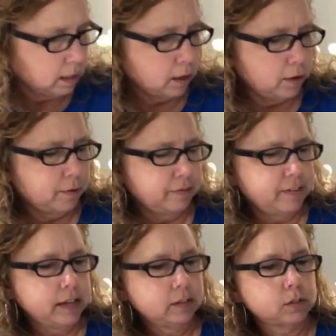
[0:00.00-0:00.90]
you know, their
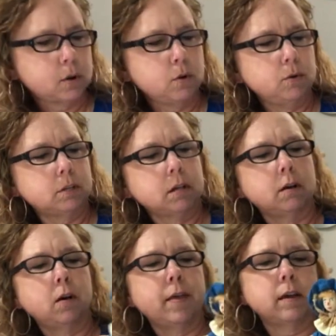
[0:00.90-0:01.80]
feet soaked,
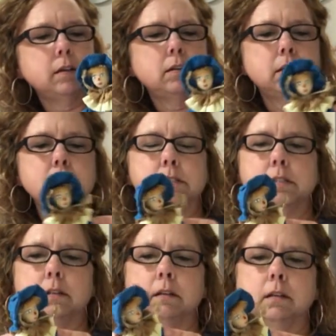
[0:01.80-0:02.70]
all that
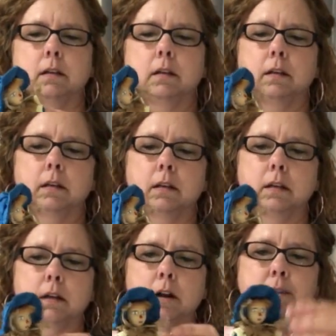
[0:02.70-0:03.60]
goodness.
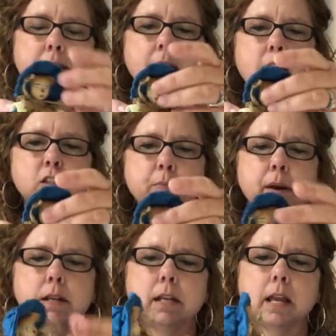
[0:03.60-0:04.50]
I don't think they got a
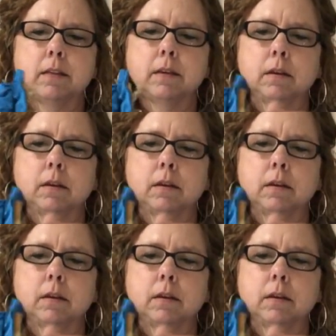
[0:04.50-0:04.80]
spray tan